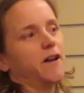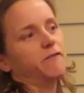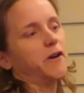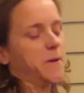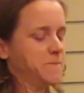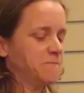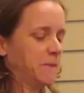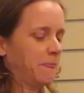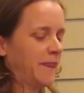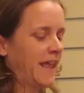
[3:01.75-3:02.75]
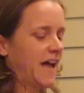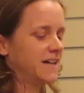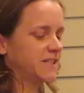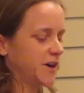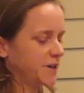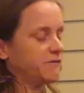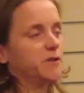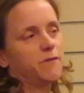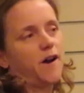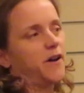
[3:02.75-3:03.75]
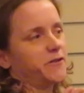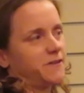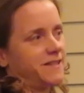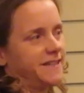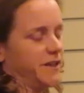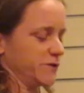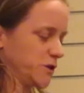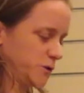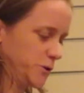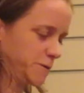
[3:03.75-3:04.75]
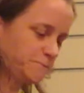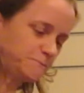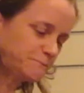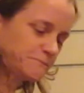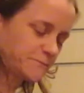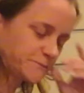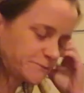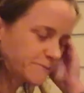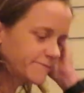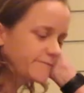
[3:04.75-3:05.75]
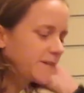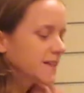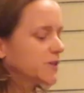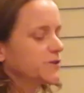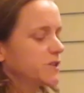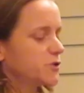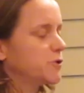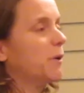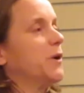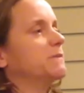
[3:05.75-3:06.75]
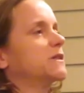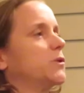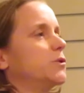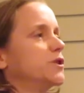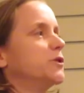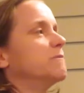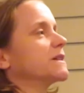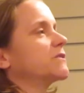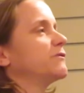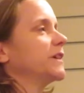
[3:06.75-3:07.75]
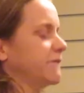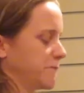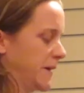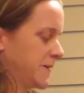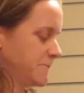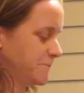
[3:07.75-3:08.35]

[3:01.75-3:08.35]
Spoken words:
lover, a side of him that I obviously never saw. So this short poem is called You Must Forgive Me.